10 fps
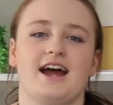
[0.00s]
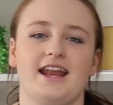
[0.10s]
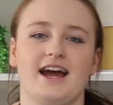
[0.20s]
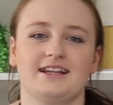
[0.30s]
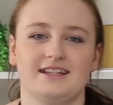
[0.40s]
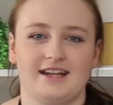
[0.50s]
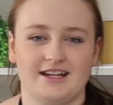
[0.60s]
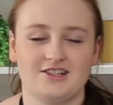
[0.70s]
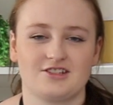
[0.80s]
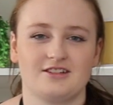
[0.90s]
and how to
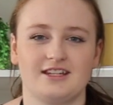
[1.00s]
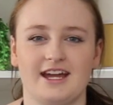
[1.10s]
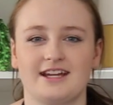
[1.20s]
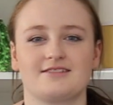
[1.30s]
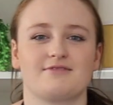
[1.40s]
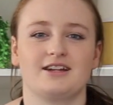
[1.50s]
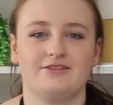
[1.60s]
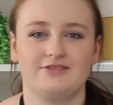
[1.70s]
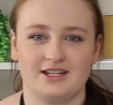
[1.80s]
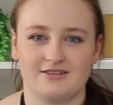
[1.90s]
ganache so the cake is
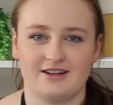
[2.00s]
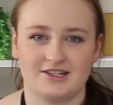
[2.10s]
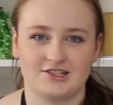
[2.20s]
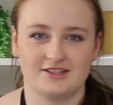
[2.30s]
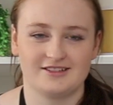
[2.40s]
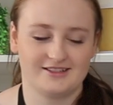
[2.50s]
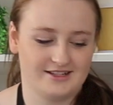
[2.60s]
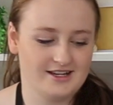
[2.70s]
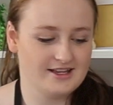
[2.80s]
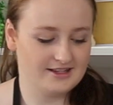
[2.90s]
ready for decoration.
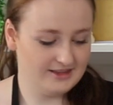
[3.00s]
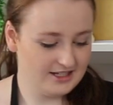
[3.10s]
The